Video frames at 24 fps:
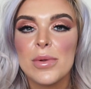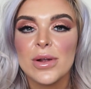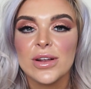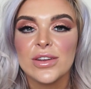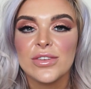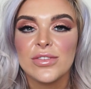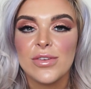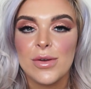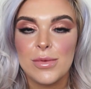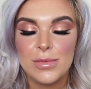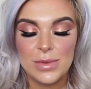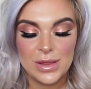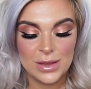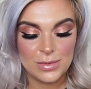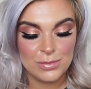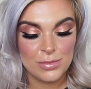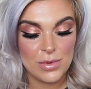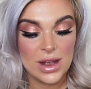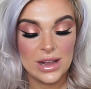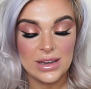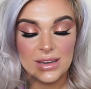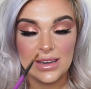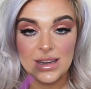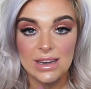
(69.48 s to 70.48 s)
brush from this
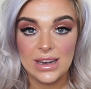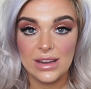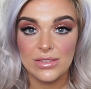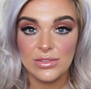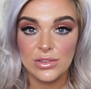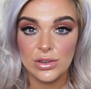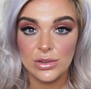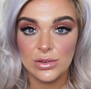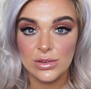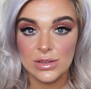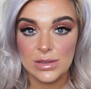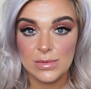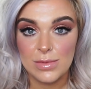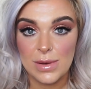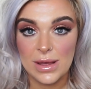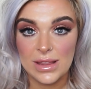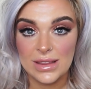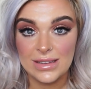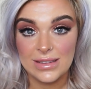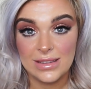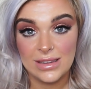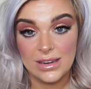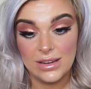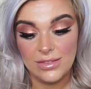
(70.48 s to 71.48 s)
brand, and I've talked
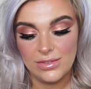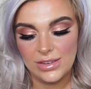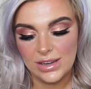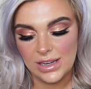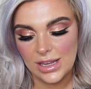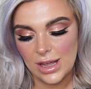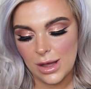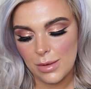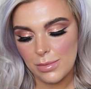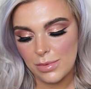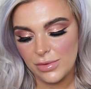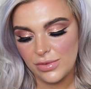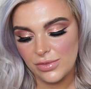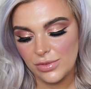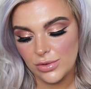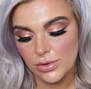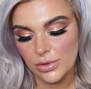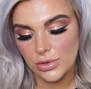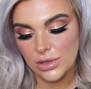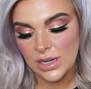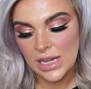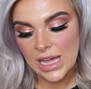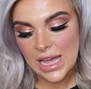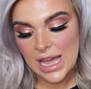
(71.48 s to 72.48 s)
about this in a video
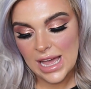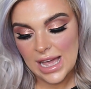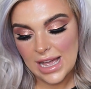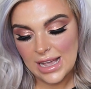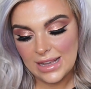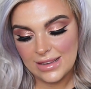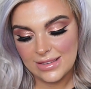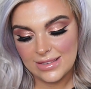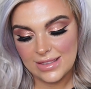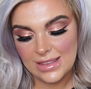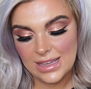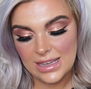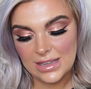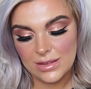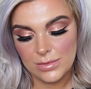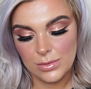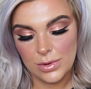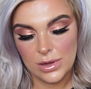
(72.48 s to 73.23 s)
before, is this